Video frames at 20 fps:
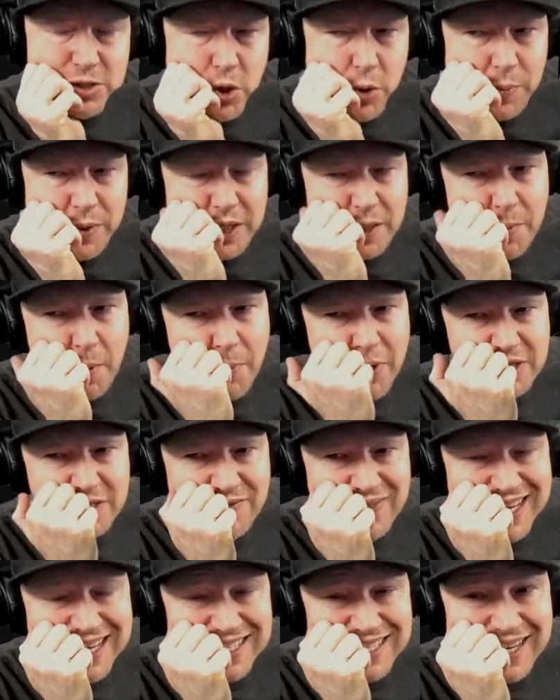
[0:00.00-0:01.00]
opened up a bunch
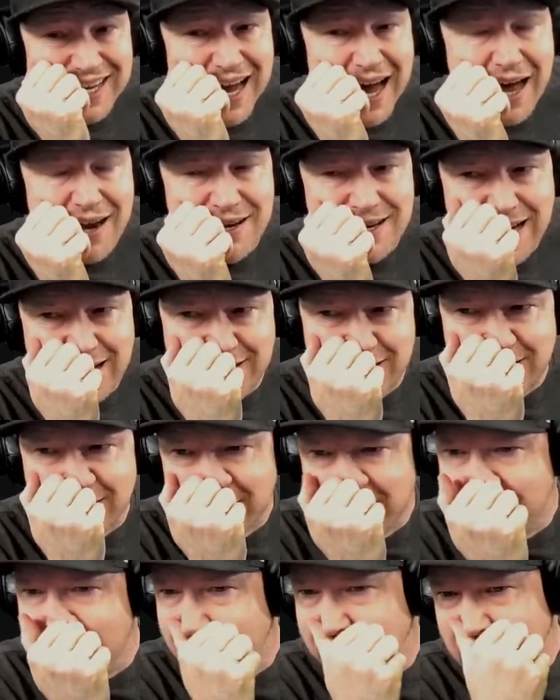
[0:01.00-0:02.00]
of these and got next to
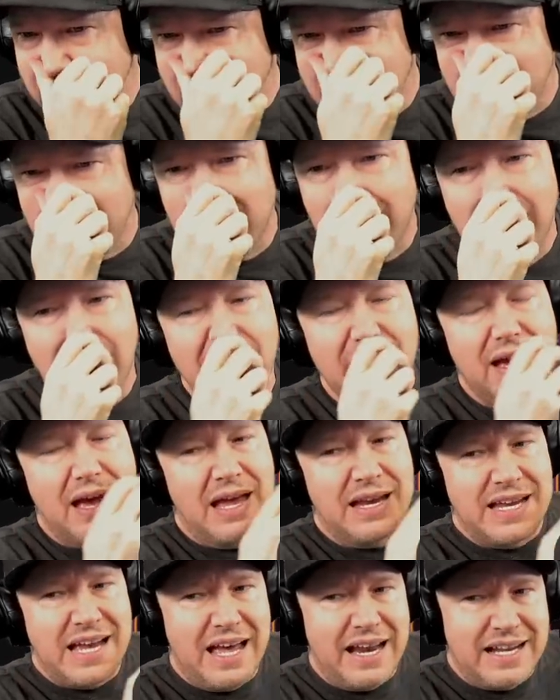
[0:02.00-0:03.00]
nothing.
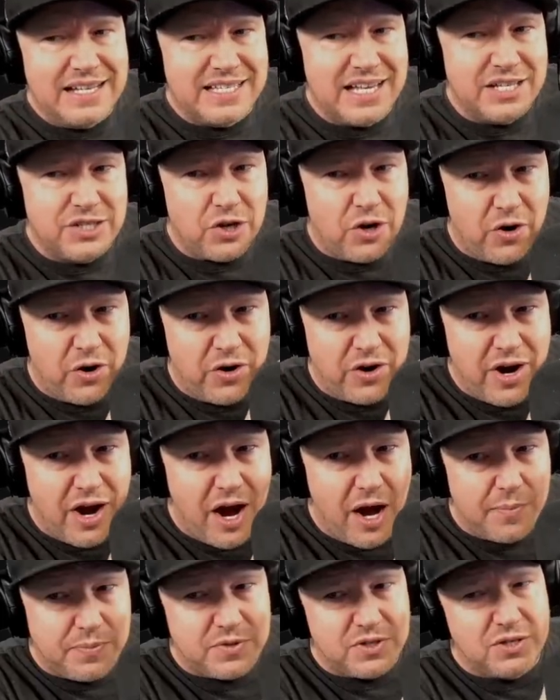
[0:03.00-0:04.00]
And yet it says earn
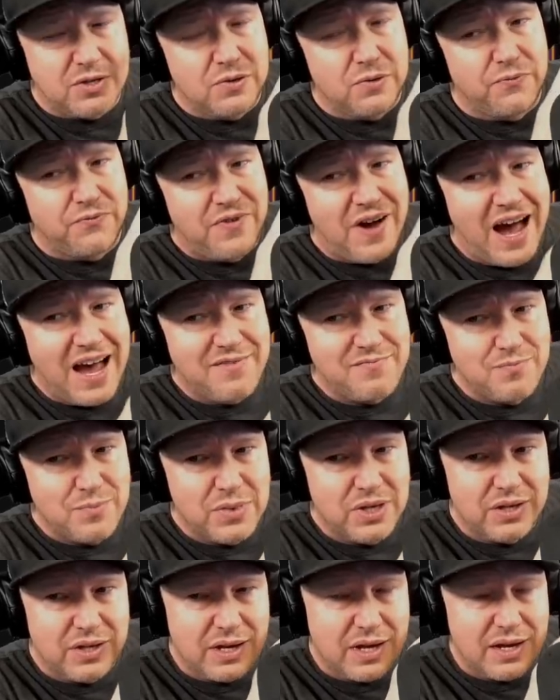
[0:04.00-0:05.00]
up to 5
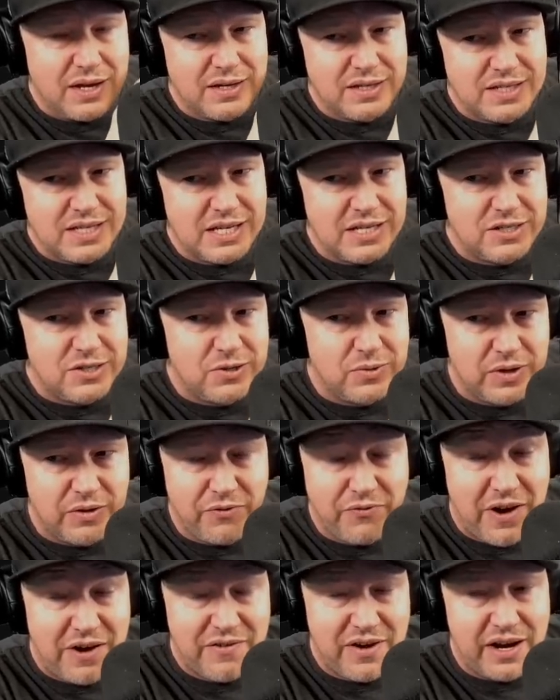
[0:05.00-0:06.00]
million T2 level
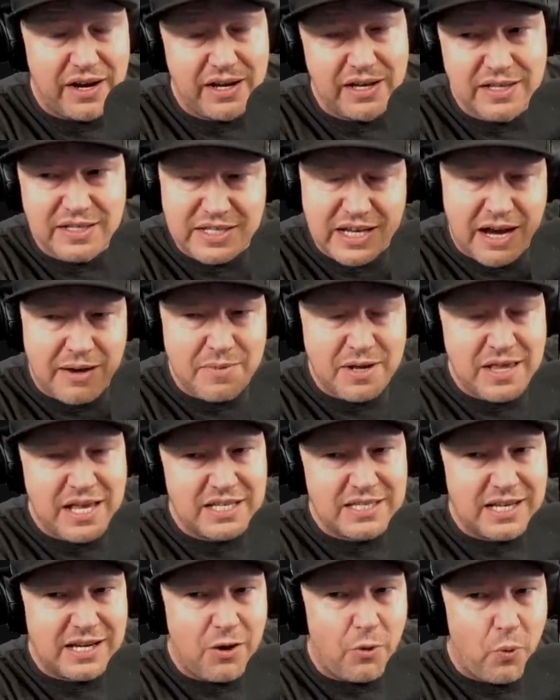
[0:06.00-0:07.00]
5 ions. I mean,
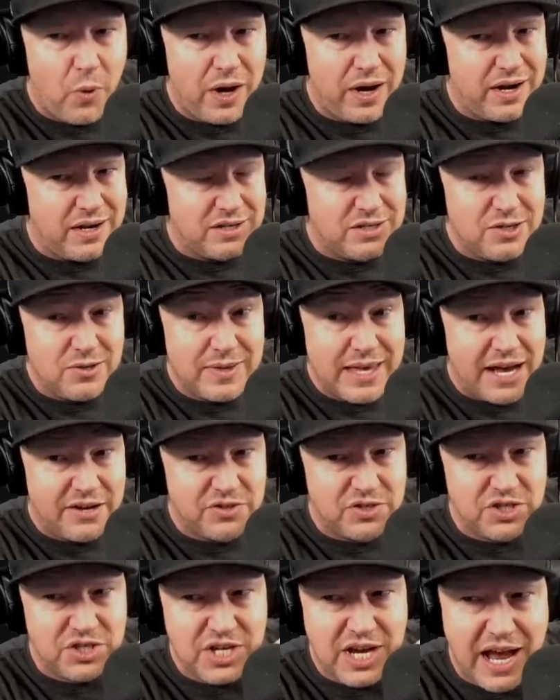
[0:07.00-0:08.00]
that's like a 1 in
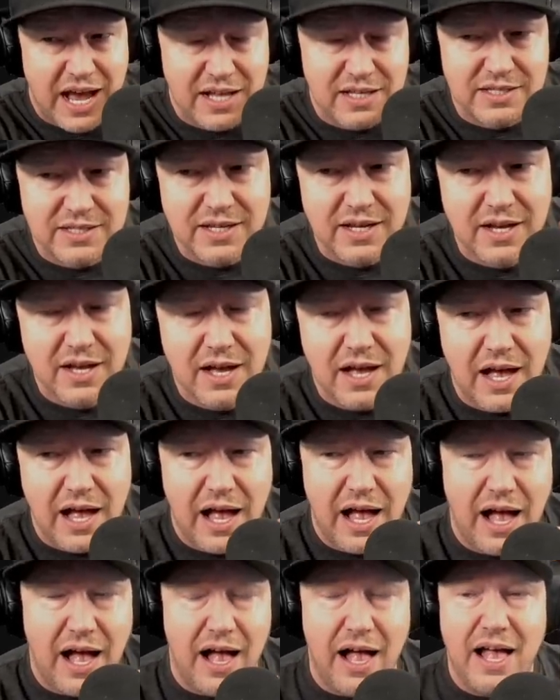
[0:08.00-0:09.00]
2,000 chance.
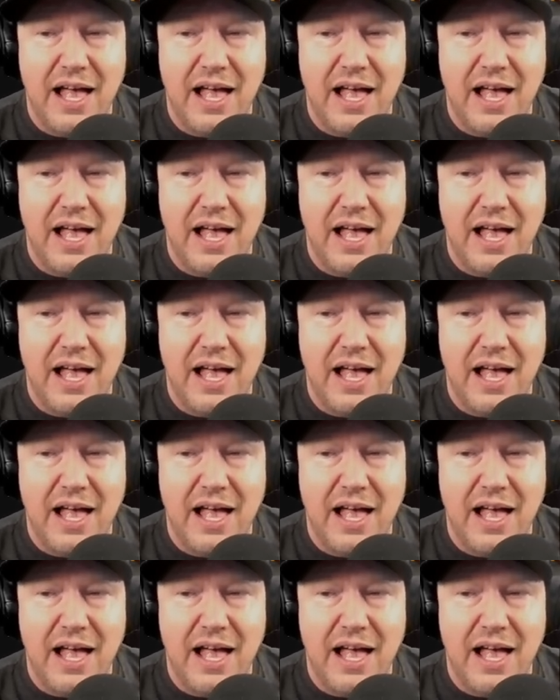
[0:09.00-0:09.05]
Uh,